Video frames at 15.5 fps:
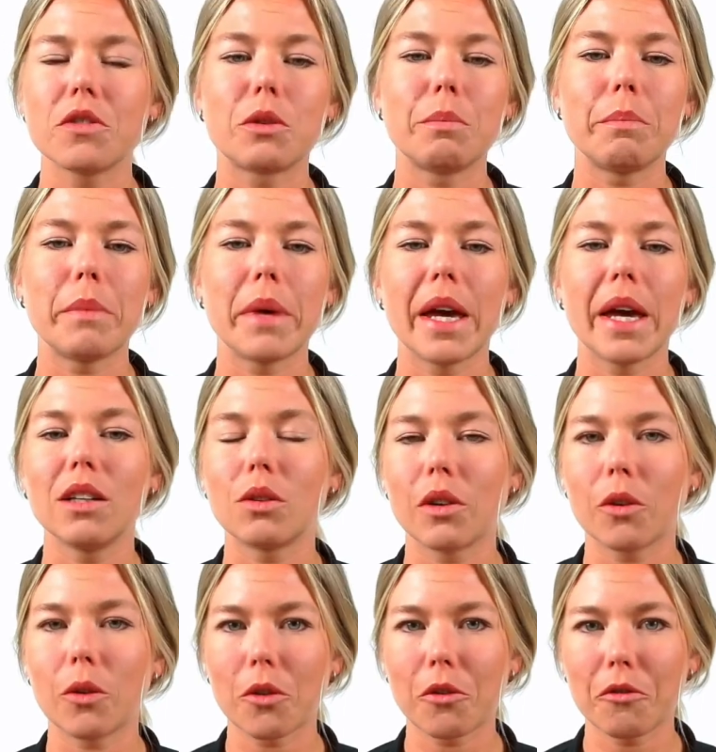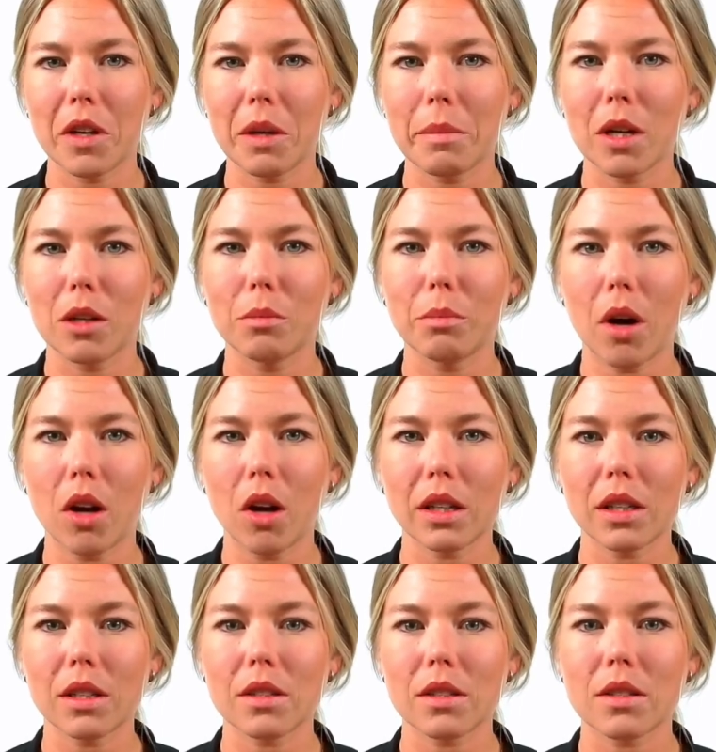for male or female
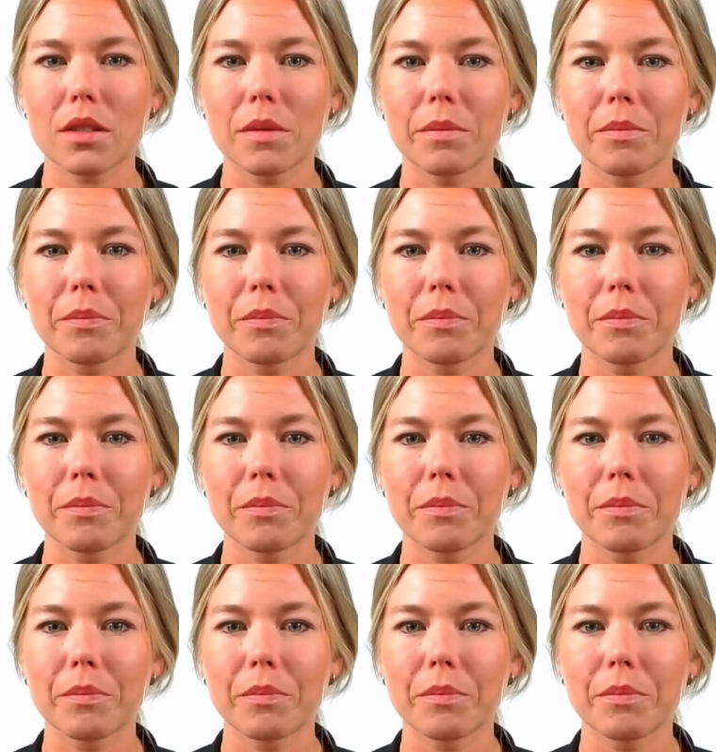bodies.